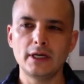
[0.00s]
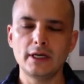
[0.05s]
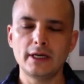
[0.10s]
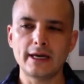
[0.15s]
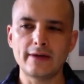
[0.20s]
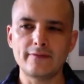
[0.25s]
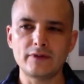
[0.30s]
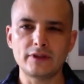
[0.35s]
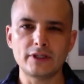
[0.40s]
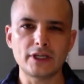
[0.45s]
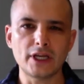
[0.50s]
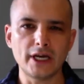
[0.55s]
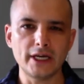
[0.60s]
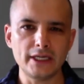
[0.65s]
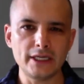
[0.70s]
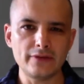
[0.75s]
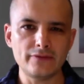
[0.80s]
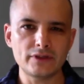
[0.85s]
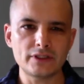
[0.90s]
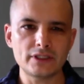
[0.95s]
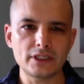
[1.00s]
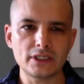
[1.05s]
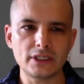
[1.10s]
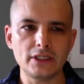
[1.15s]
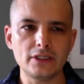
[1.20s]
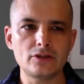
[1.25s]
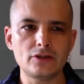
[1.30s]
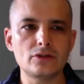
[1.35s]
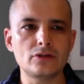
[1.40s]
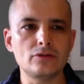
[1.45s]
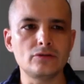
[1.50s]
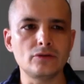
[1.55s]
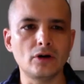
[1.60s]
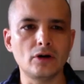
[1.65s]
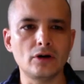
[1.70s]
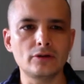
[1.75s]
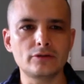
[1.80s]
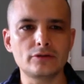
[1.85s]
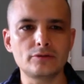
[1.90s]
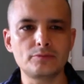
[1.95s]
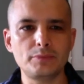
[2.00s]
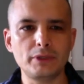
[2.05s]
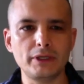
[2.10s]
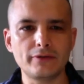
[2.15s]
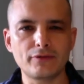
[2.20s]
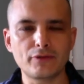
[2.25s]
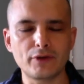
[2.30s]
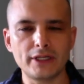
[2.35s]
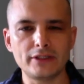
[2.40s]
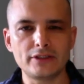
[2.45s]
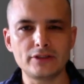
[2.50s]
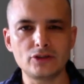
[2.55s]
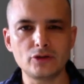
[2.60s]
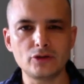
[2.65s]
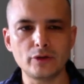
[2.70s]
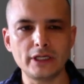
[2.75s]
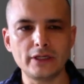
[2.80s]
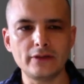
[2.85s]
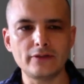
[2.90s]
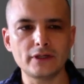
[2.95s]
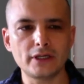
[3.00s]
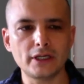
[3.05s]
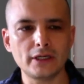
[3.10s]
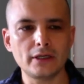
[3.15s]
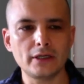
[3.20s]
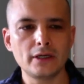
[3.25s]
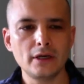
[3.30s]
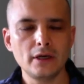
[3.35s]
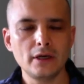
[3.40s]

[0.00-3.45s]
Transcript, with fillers: having the naivety to not be afraid to do anything